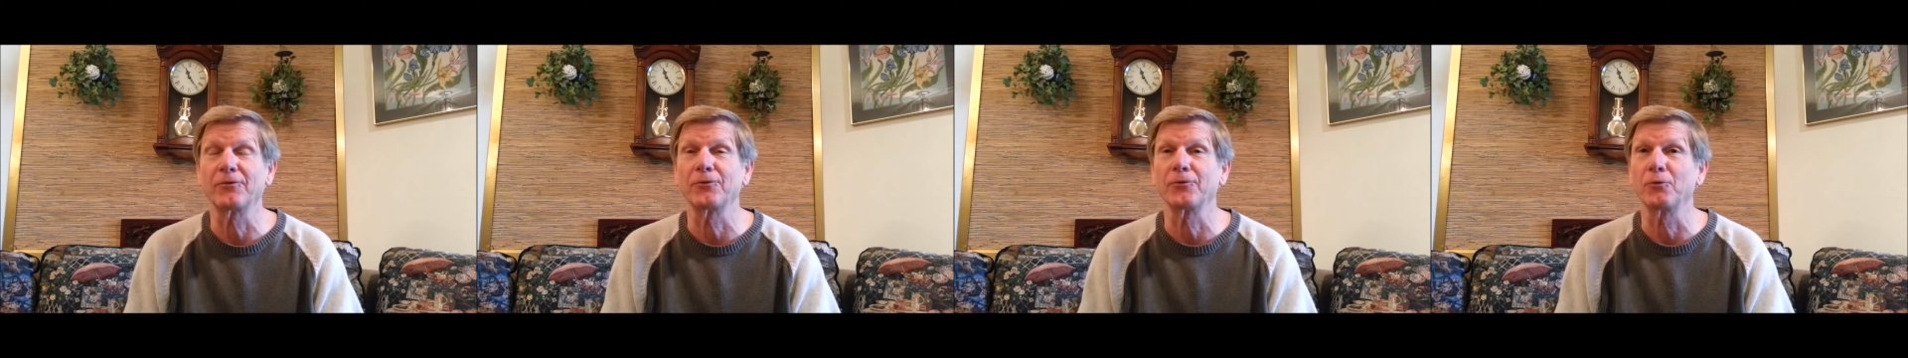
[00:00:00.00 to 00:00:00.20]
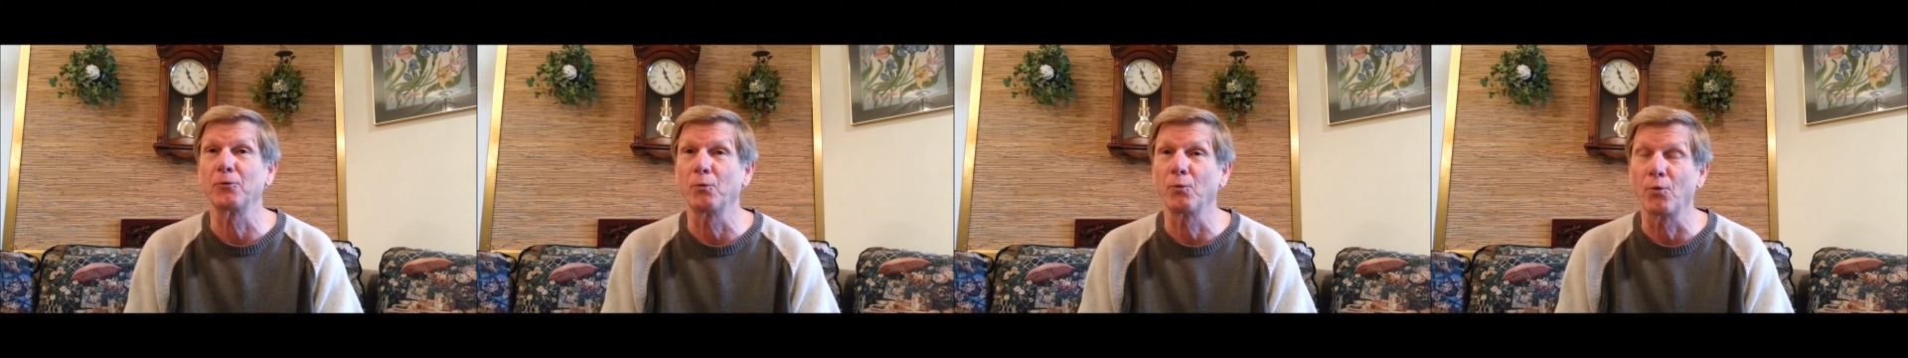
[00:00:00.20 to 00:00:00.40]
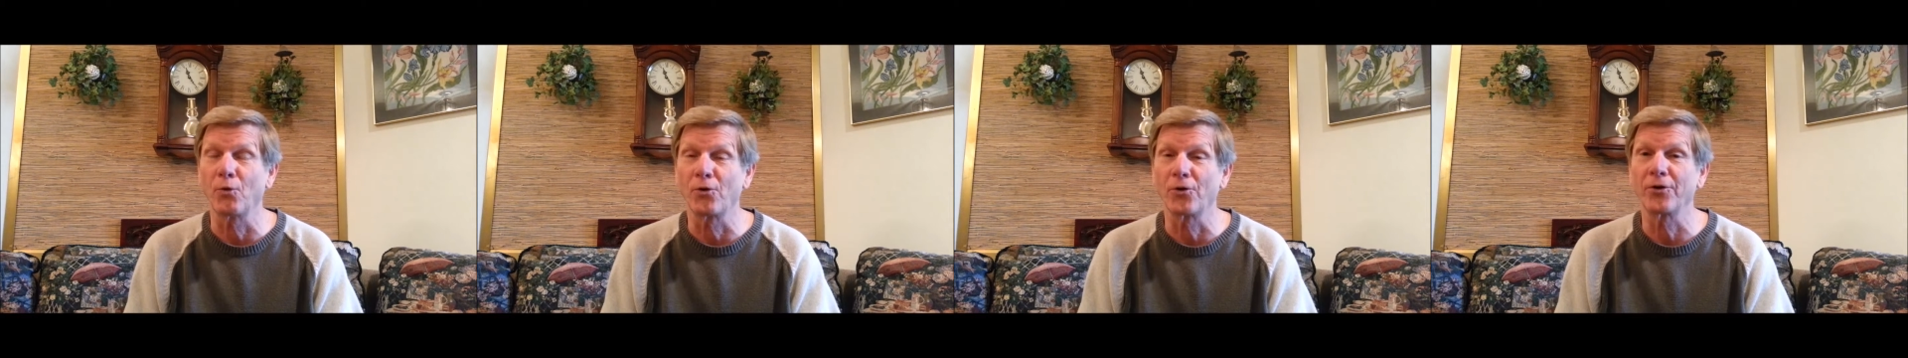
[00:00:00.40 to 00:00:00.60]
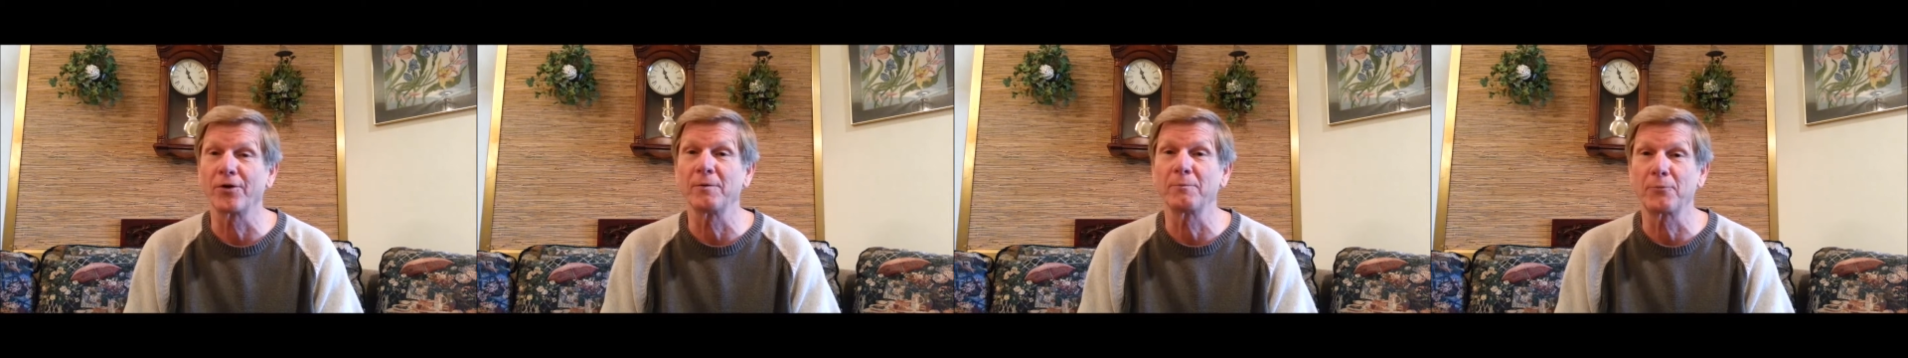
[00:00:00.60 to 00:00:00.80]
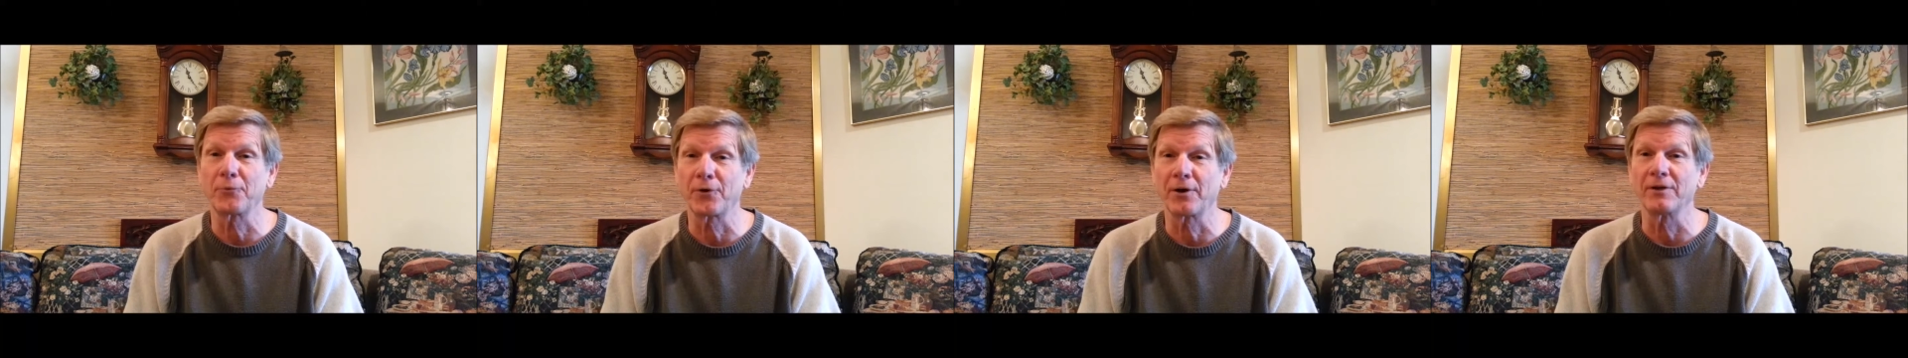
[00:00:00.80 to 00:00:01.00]
through war
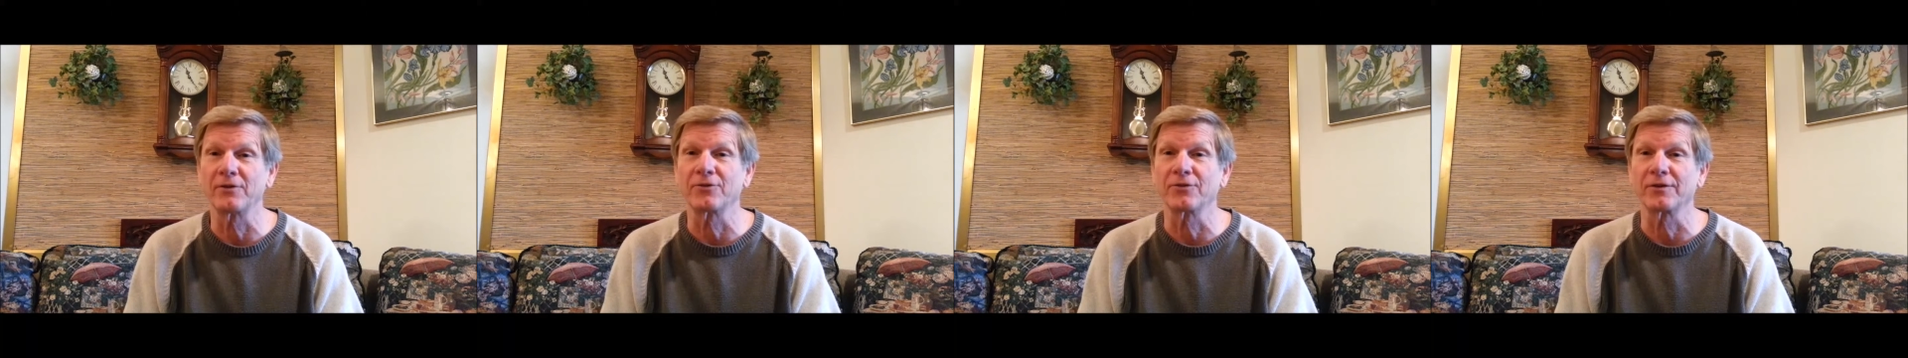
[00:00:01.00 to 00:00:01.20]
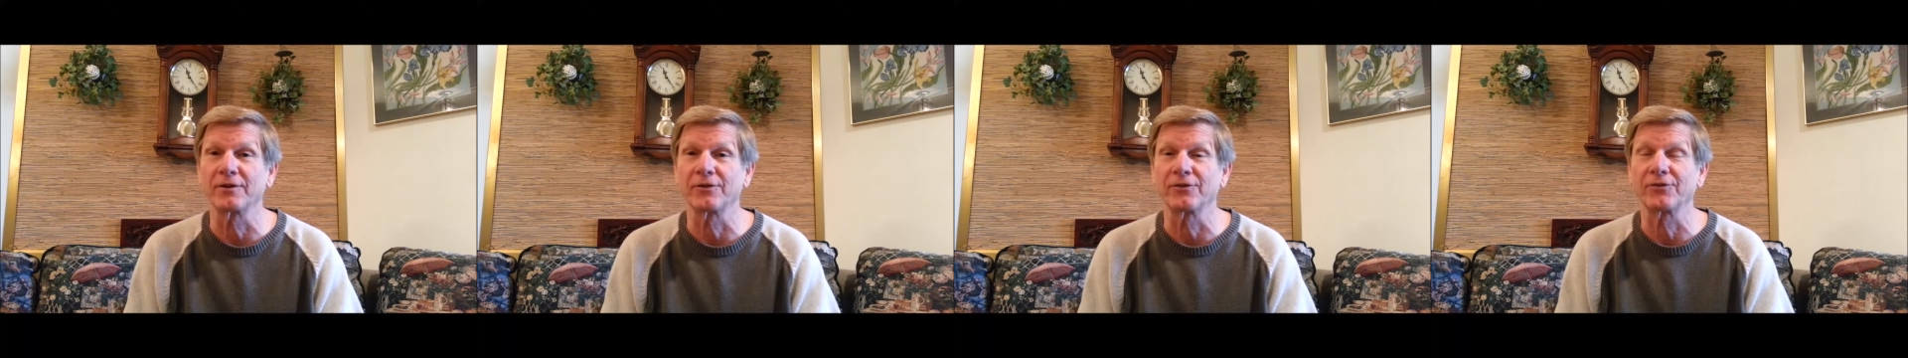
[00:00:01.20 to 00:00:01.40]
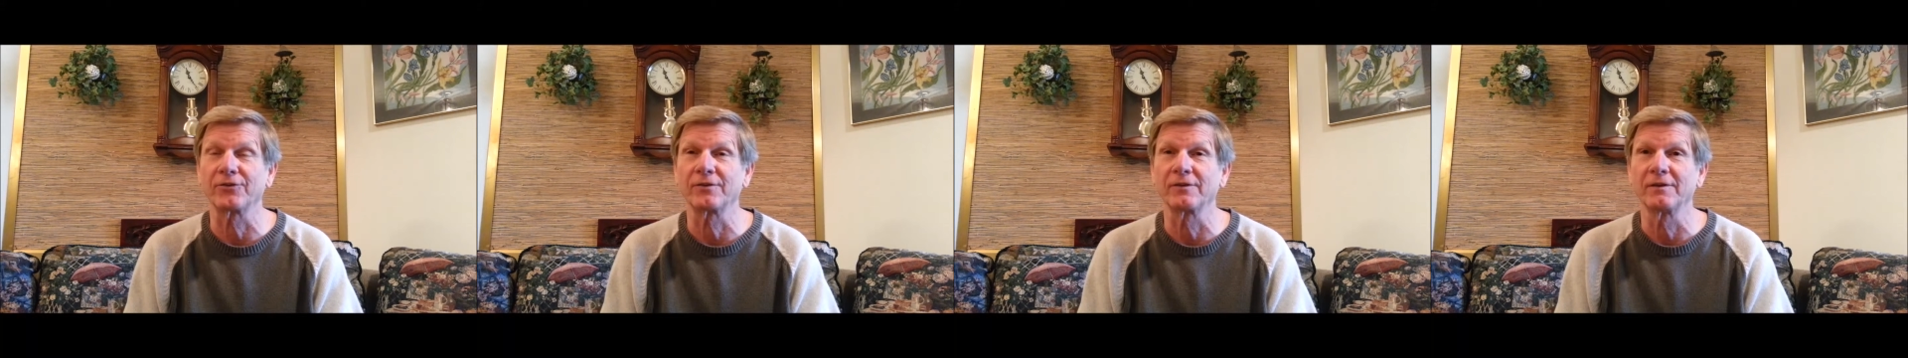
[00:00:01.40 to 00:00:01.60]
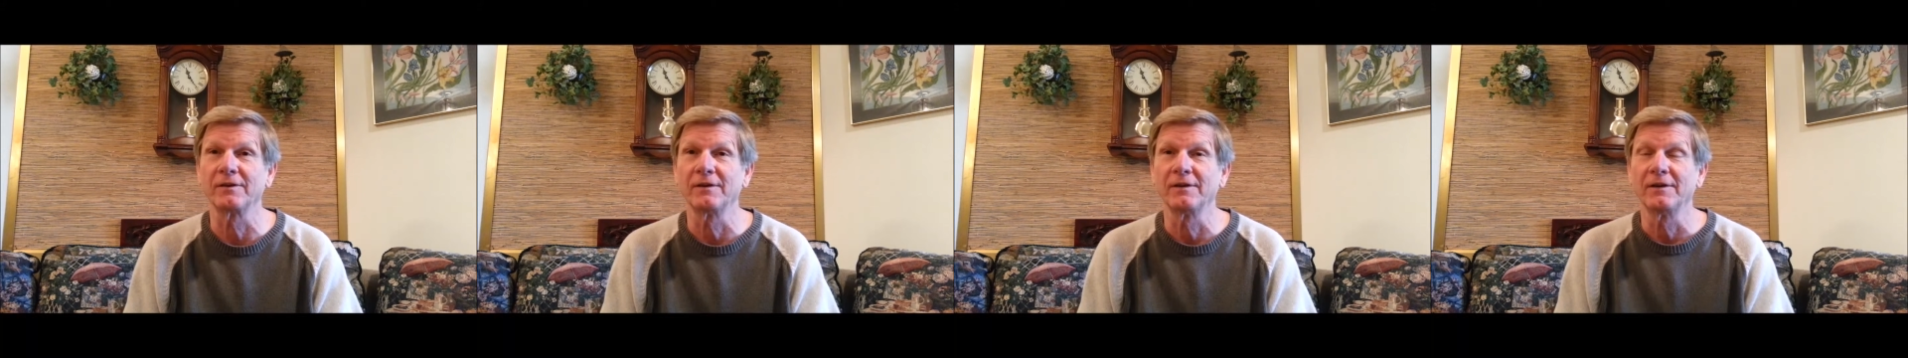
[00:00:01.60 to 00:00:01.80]
and prejudice